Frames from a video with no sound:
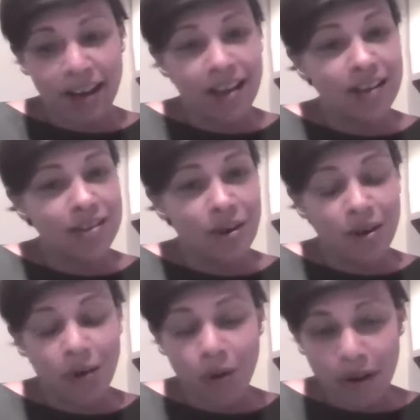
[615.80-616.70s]
is
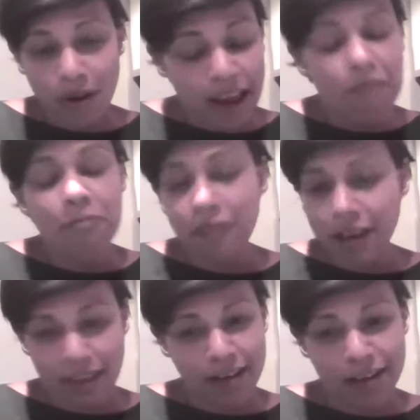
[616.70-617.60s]

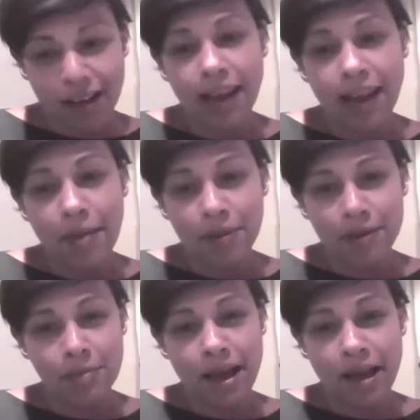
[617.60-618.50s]
everything that Labor
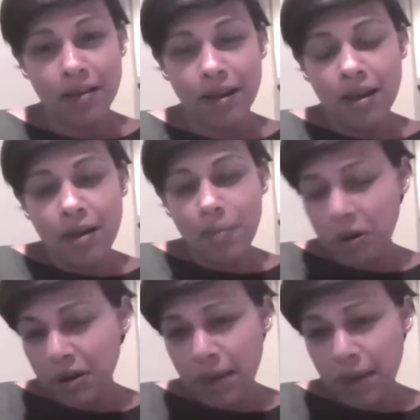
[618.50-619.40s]
is about,
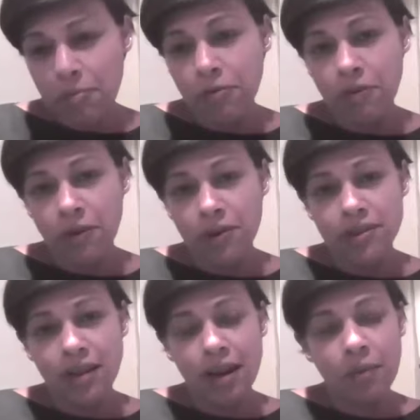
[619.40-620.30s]
putting people
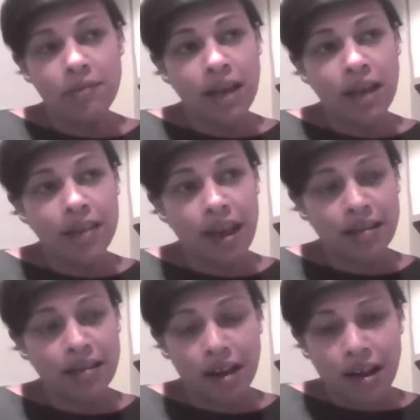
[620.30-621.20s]
first. And we've done
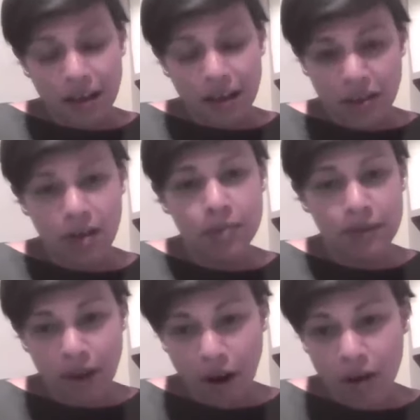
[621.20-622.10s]
that in terms of
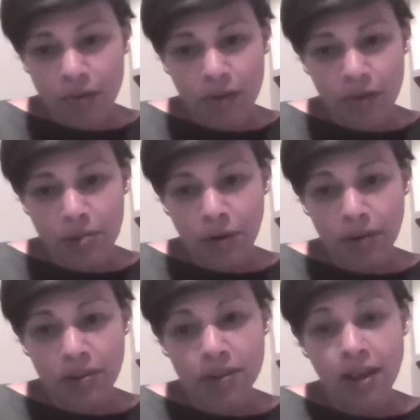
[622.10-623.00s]
the COVID
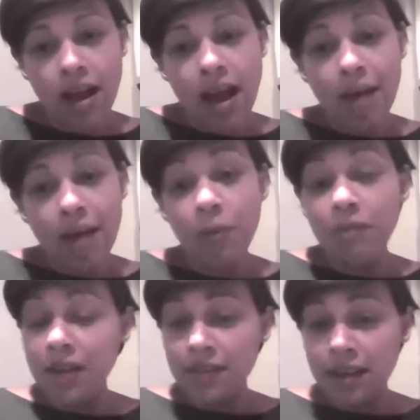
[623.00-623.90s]
response, we've
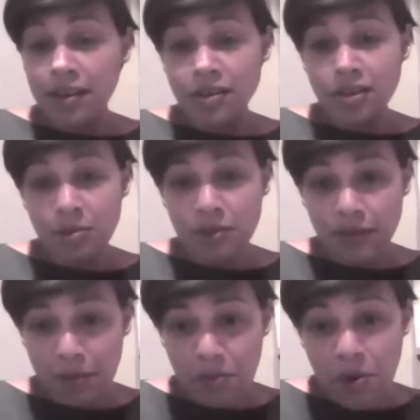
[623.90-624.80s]
done that in terms of
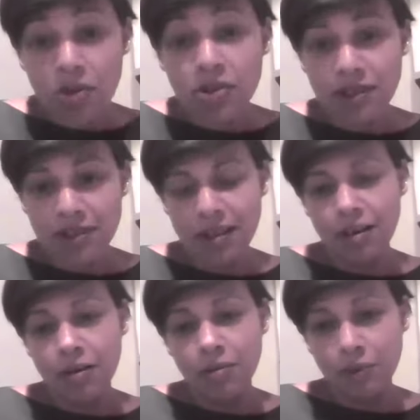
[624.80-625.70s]
the
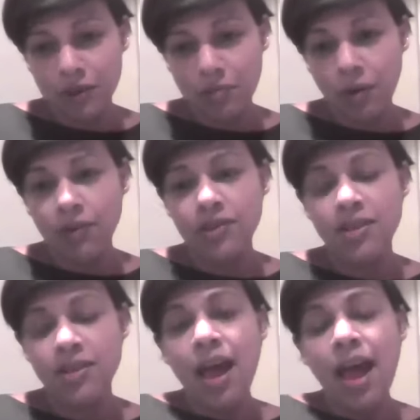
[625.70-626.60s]
emergency response,
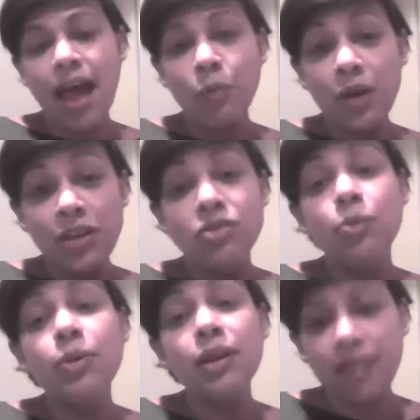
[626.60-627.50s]
and we're
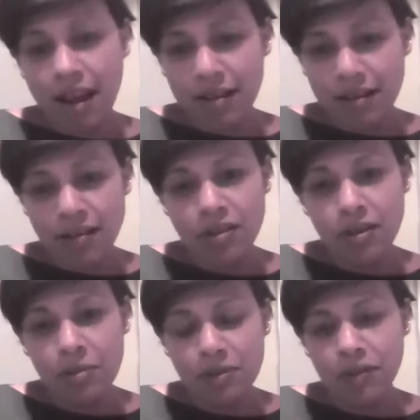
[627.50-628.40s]
doing that in
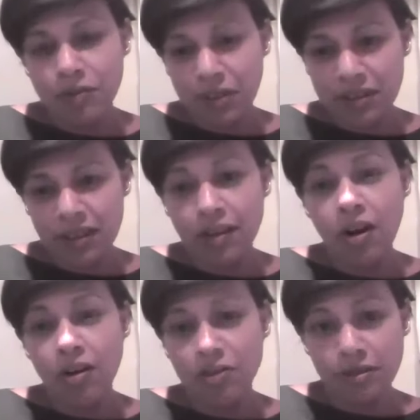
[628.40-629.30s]
terms of addressing the
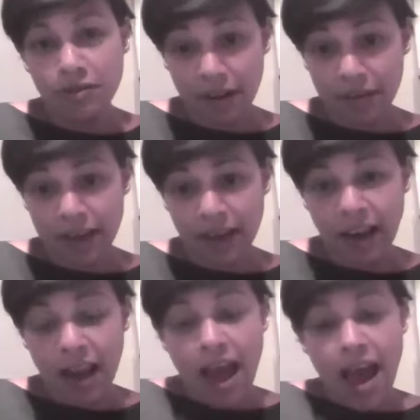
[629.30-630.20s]
cost of living
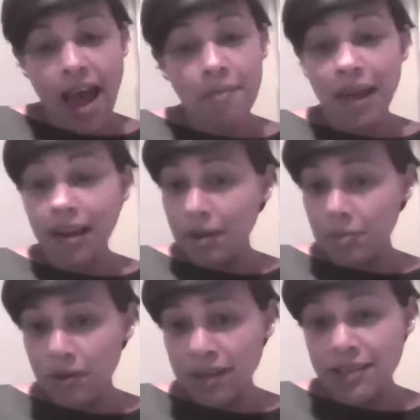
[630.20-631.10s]
and
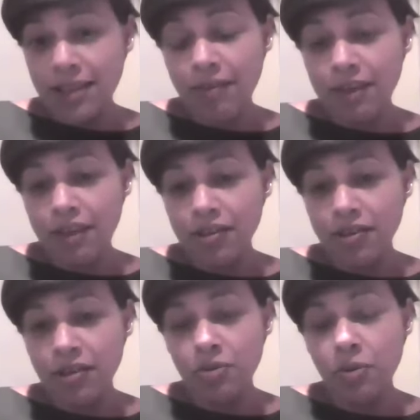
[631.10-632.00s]
community safety
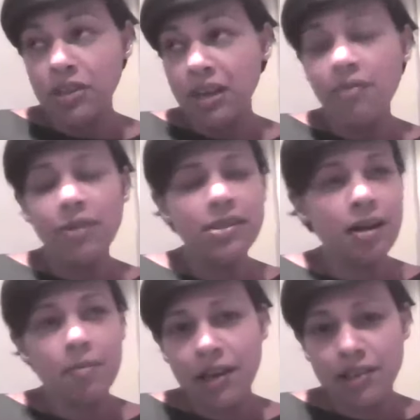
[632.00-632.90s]
issues, which every
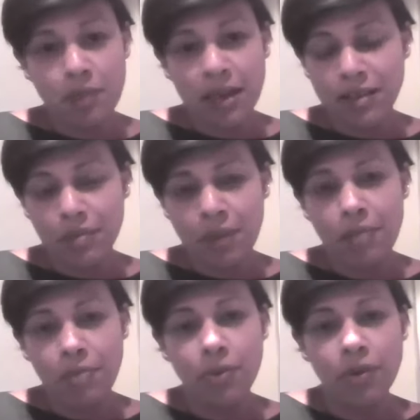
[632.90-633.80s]
time I speak to
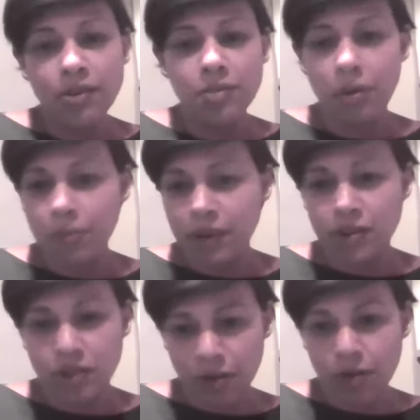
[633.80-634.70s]
people, those are probably the
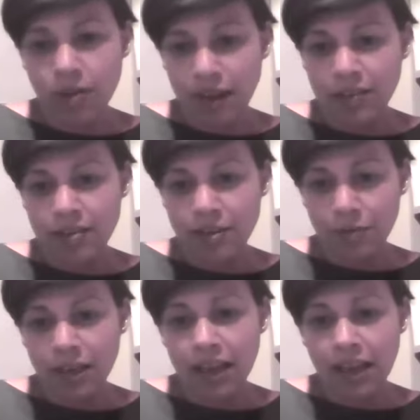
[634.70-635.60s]
two things that
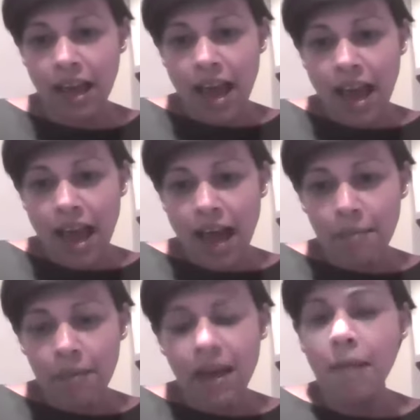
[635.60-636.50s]
really
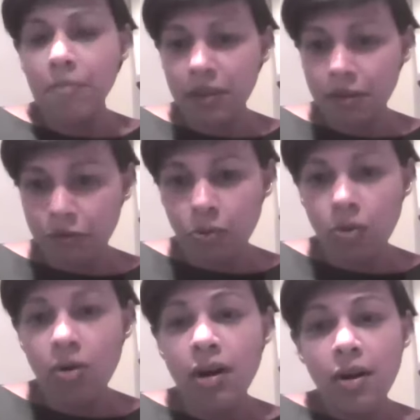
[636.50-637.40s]
come to the
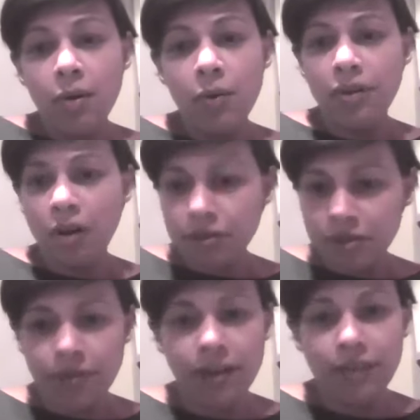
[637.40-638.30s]
fore, with cost
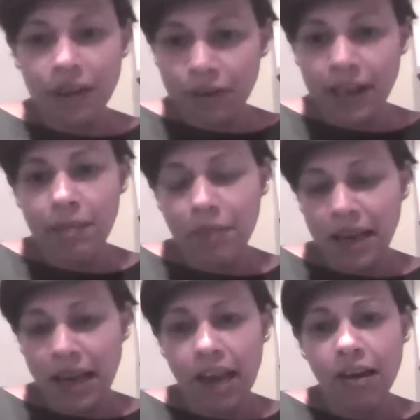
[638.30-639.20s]
of living really
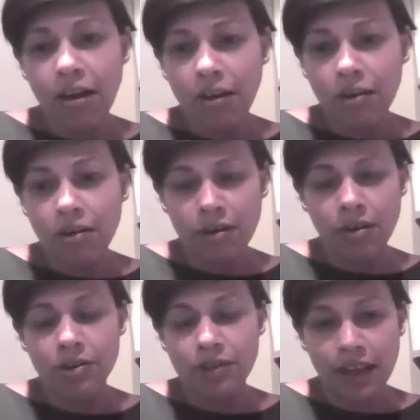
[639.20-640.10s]
being echoed
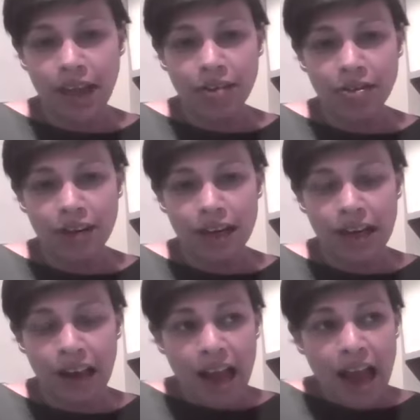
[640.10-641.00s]
across the country.
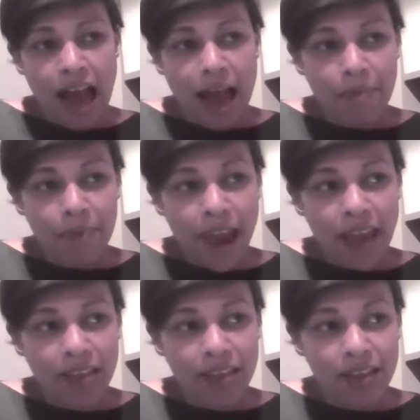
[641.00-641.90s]
And
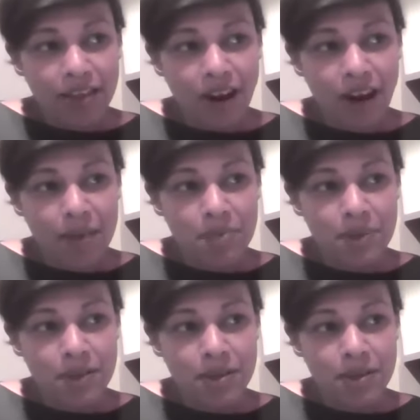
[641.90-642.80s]
the
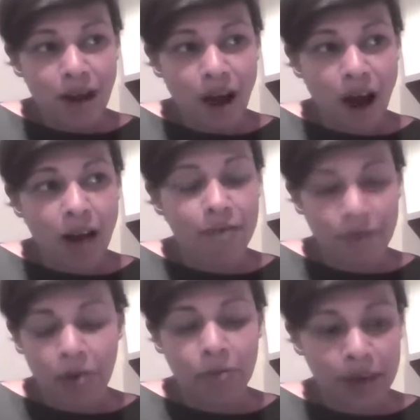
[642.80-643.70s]
times I've
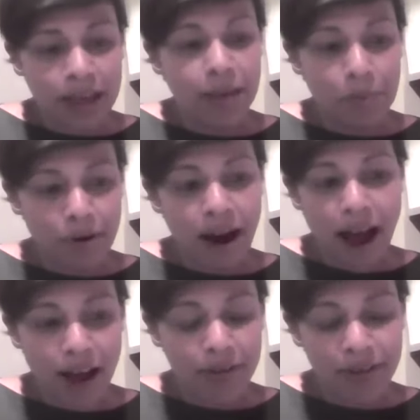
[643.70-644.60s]
felt really
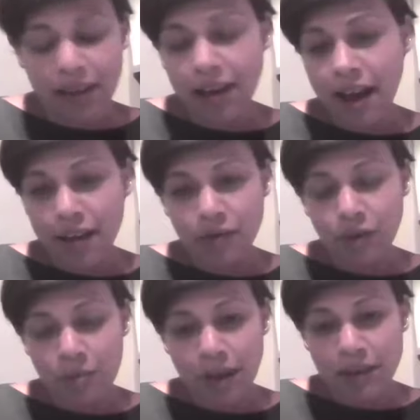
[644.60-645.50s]
proud in the last
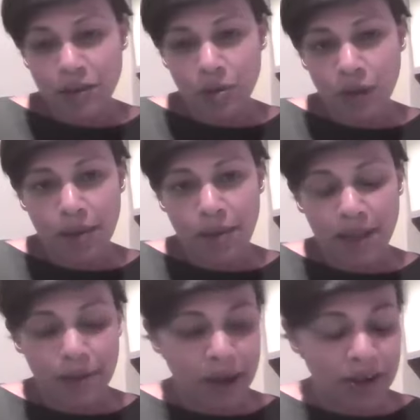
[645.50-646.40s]
few months talking
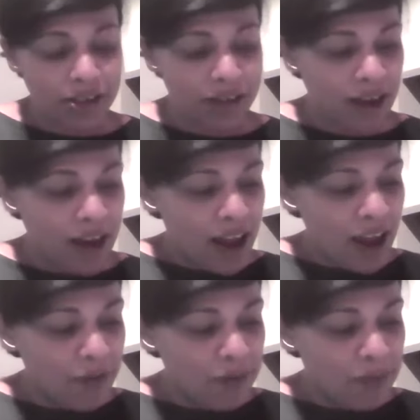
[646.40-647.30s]
about the budget
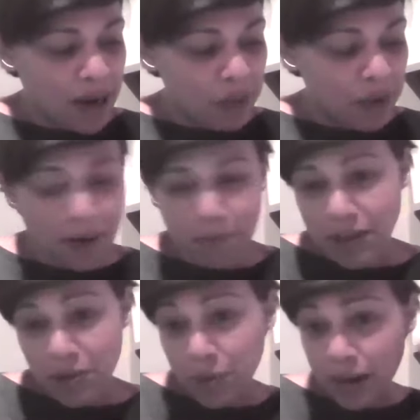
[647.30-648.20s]
have been when I've
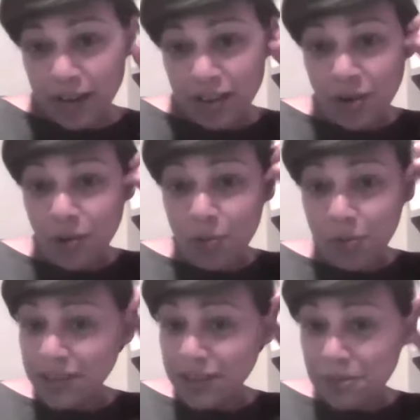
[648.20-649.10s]
been talking to school
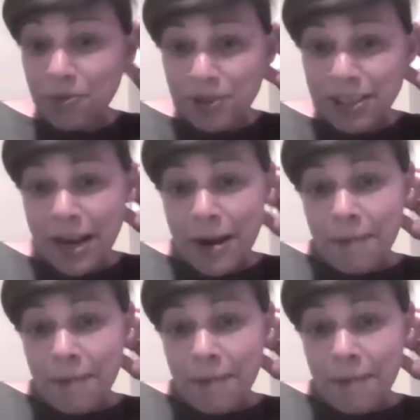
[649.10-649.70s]
principals